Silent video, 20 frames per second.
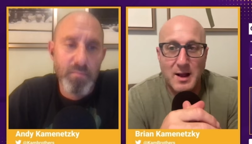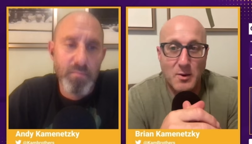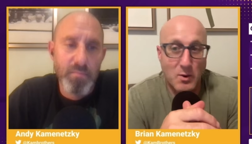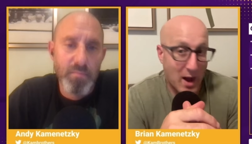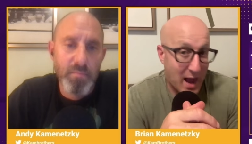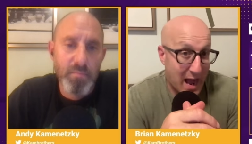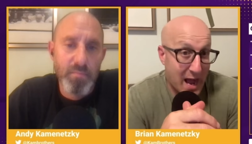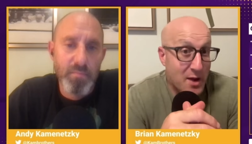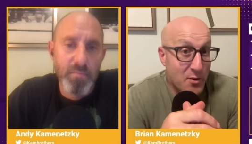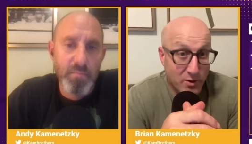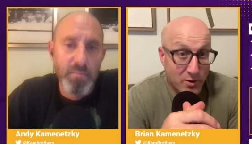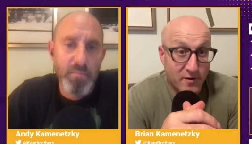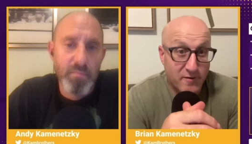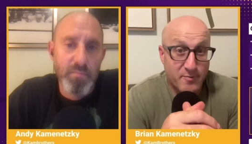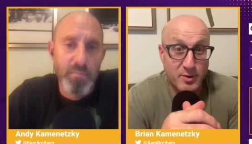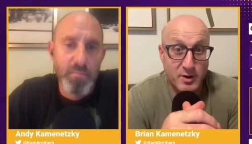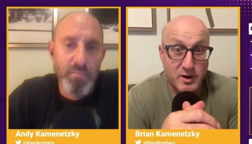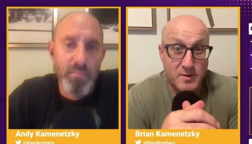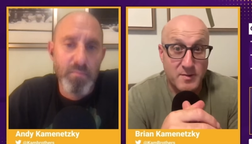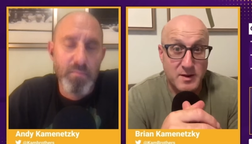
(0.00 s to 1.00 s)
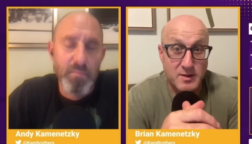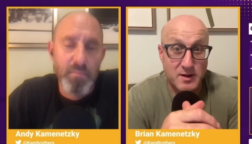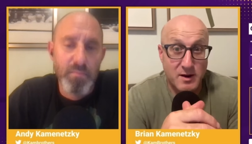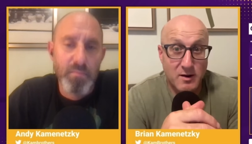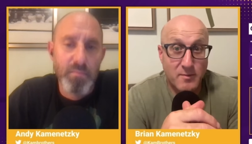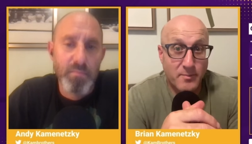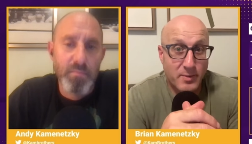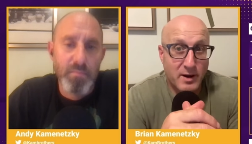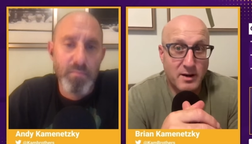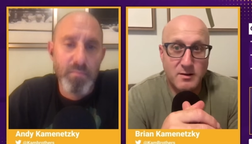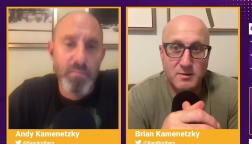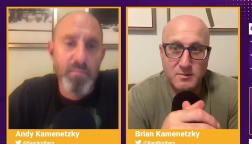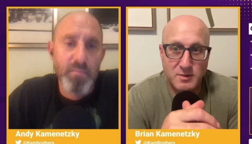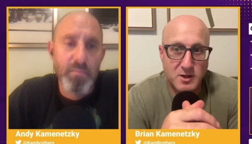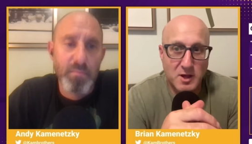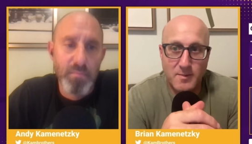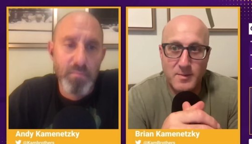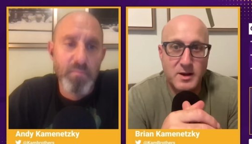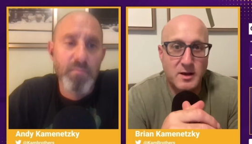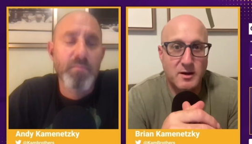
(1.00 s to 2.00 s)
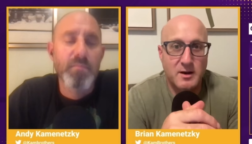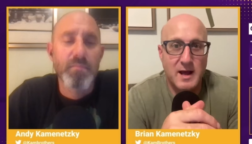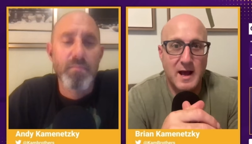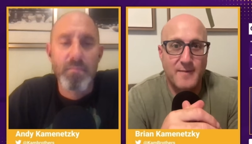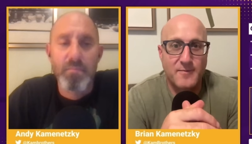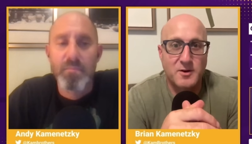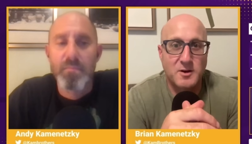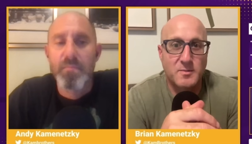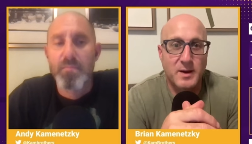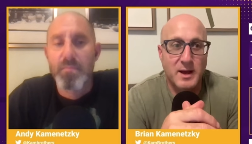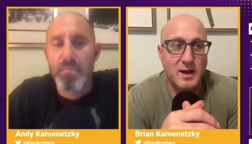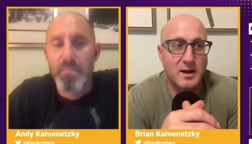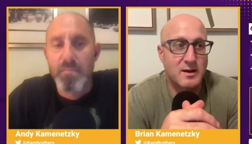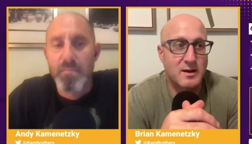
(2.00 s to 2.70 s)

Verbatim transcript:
Speaker 1: I, I would have put him in there, but somebody could have the debate.